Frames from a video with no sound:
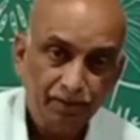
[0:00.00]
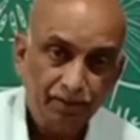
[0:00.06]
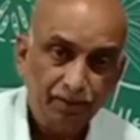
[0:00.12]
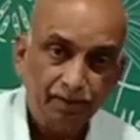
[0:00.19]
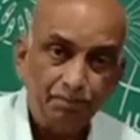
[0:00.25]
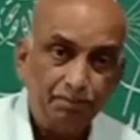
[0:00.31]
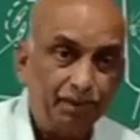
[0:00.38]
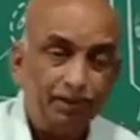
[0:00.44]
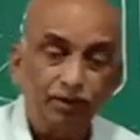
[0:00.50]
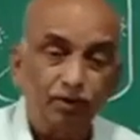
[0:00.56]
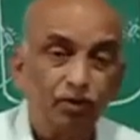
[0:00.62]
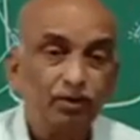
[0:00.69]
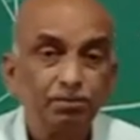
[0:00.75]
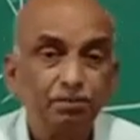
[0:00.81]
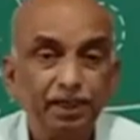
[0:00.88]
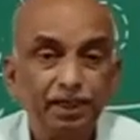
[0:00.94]
but not
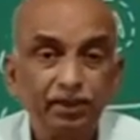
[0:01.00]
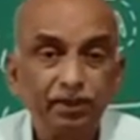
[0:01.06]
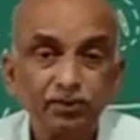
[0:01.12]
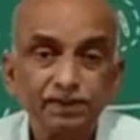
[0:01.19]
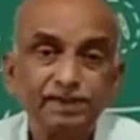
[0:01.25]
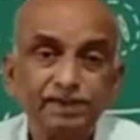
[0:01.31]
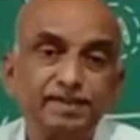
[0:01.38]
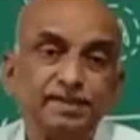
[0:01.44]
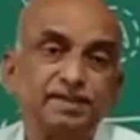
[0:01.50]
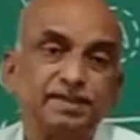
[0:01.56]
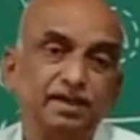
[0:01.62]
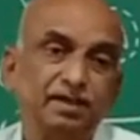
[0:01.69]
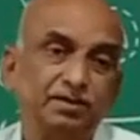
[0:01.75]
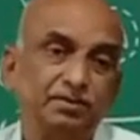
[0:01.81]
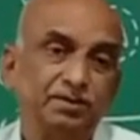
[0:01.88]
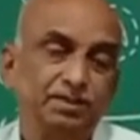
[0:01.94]
mitosis cell
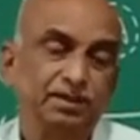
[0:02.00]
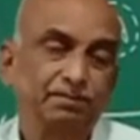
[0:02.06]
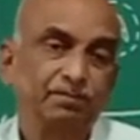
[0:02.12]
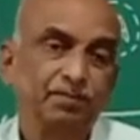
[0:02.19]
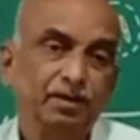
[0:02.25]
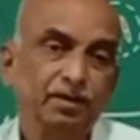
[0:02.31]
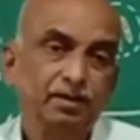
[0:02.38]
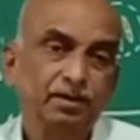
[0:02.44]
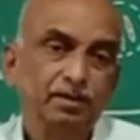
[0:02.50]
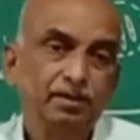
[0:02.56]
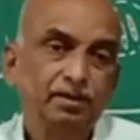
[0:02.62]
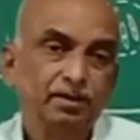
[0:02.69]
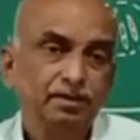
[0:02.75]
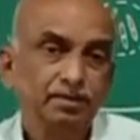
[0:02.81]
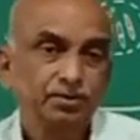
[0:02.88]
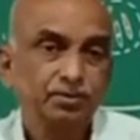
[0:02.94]
division.
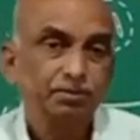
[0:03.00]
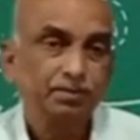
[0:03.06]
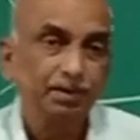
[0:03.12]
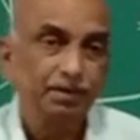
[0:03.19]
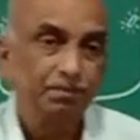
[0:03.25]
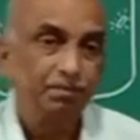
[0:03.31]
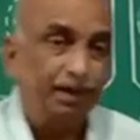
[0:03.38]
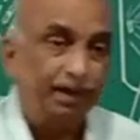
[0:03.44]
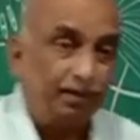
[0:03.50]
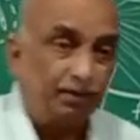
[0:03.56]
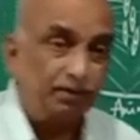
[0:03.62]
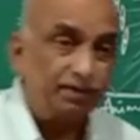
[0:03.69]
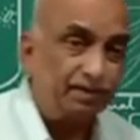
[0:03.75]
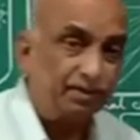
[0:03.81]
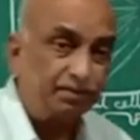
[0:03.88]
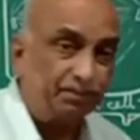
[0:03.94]
So but
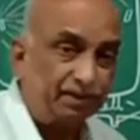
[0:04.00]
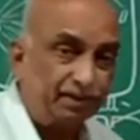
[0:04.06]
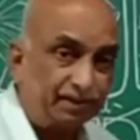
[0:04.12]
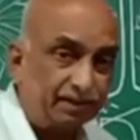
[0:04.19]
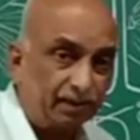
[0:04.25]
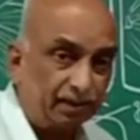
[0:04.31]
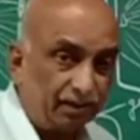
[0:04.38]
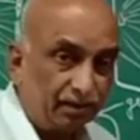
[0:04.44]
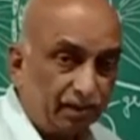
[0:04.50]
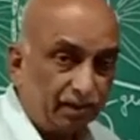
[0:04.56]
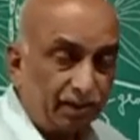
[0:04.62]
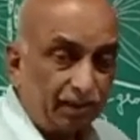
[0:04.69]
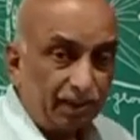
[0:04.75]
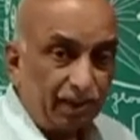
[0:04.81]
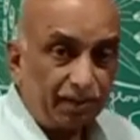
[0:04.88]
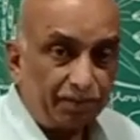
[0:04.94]
mitosis means
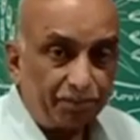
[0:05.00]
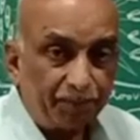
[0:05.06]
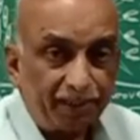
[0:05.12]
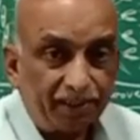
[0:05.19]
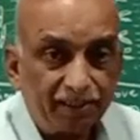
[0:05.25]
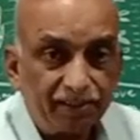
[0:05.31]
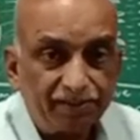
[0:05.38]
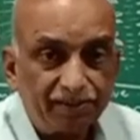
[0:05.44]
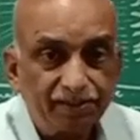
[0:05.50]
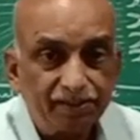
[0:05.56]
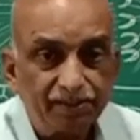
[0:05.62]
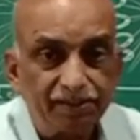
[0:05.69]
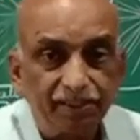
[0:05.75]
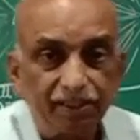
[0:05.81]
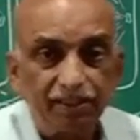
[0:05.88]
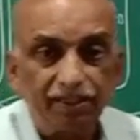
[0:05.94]
it maintains a
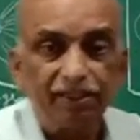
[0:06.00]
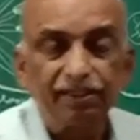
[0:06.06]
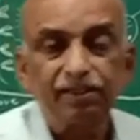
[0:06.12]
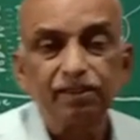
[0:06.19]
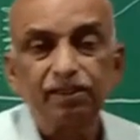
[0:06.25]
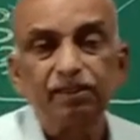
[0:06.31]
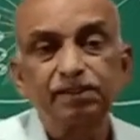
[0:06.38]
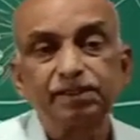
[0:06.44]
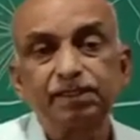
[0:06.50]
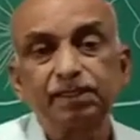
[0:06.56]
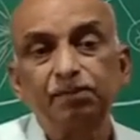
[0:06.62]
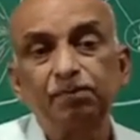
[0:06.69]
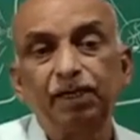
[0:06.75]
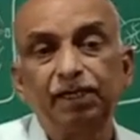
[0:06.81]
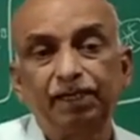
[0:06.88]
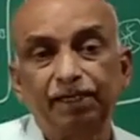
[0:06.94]
genetic
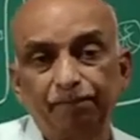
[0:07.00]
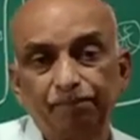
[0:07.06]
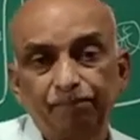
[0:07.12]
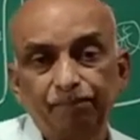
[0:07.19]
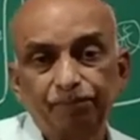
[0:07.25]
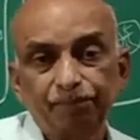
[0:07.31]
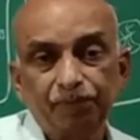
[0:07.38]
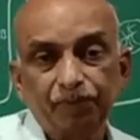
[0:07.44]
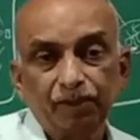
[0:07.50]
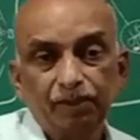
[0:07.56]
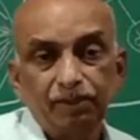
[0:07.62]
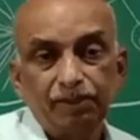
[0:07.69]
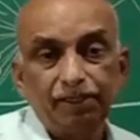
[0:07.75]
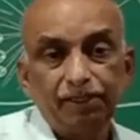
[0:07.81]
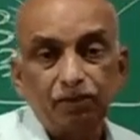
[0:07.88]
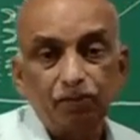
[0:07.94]
stability,
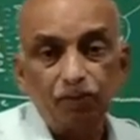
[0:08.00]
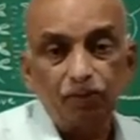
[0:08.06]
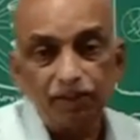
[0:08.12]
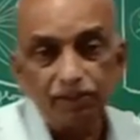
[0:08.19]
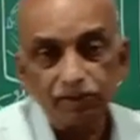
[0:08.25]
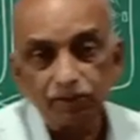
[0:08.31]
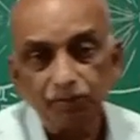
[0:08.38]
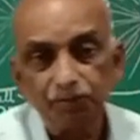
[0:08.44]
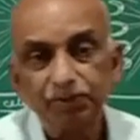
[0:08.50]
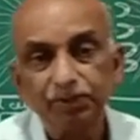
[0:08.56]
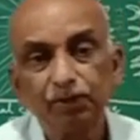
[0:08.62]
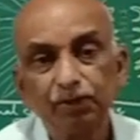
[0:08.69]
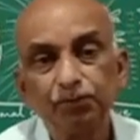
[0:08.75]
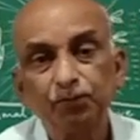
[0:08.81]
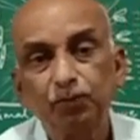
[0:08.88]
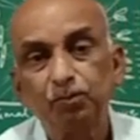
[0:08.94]
equal distribution
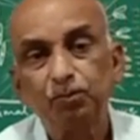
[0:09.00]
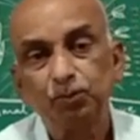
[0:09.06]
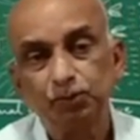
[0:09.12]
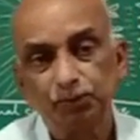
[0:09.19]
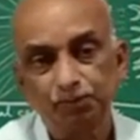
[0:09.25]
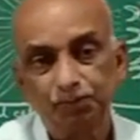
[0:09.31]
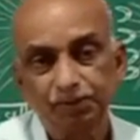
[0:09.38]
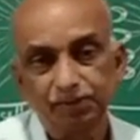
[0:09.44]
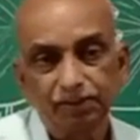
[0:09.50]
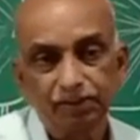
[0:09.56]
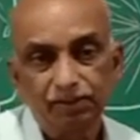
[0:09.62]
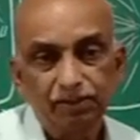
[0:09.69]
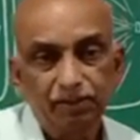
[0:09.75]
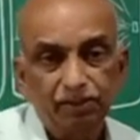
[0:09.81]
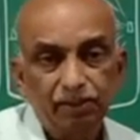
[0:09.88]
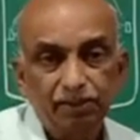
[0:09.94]
of chromosomes.
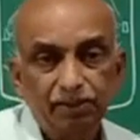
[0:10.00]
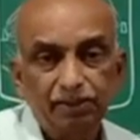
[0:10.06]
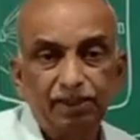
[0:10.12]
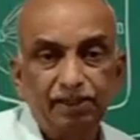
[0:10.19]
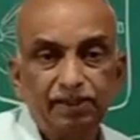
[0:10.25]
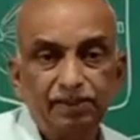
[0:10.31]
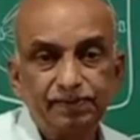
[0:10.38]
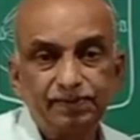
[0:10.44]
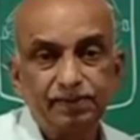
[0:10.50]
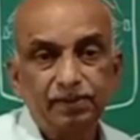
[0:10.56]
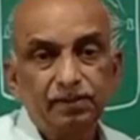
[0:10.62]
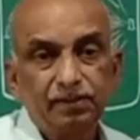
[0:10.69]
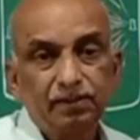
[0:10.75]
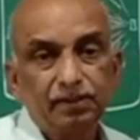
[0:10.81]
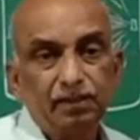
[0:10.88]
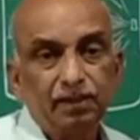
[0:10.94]
There is
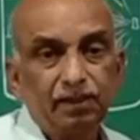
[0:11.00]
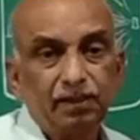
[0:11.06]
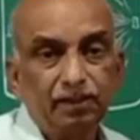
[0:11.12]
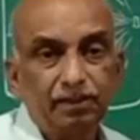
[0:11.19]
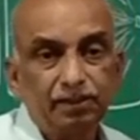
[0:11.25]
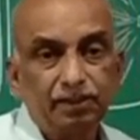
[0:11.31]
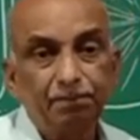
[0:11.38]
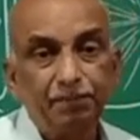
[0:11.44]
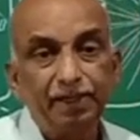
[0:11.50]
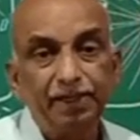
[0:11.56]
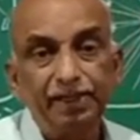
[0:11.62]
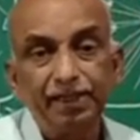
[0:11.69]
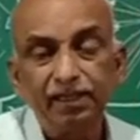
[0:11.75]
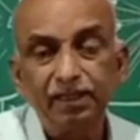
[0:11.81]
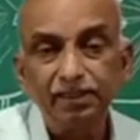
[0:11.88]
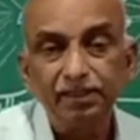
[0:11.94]
the
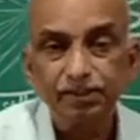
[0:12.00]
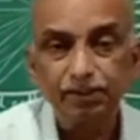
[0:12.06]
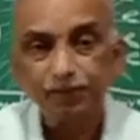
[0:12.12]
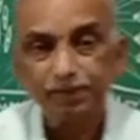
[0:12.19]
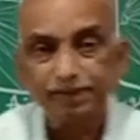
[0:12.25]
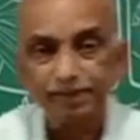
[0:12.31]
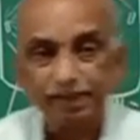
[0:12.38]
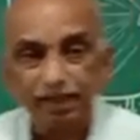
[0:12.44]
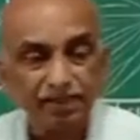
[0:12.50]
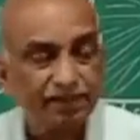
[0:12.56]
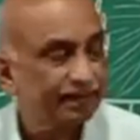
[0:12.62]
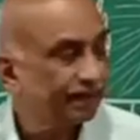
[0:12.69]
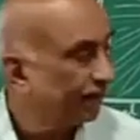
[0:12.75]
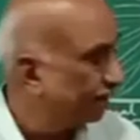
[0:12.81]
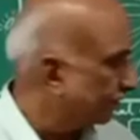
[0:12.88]
maintenance of the cell size